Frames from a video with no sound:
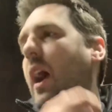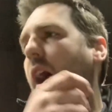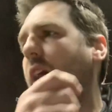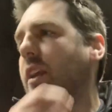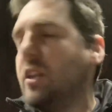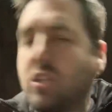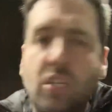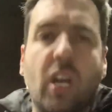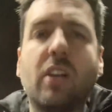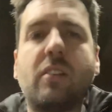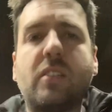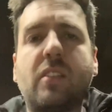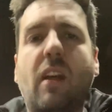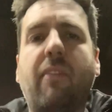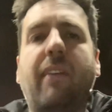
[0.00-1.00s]
and it chugs
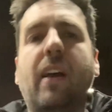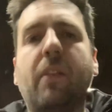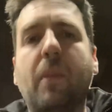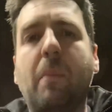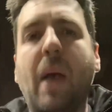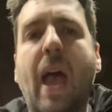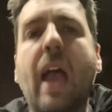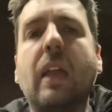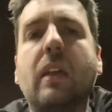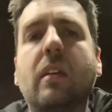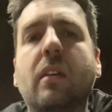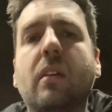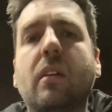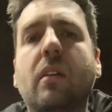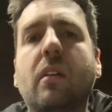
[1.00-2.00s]
stuff out the back,
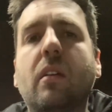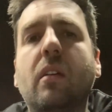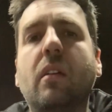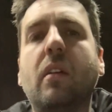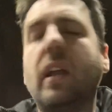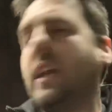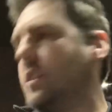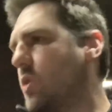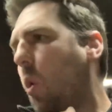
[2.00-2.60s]
is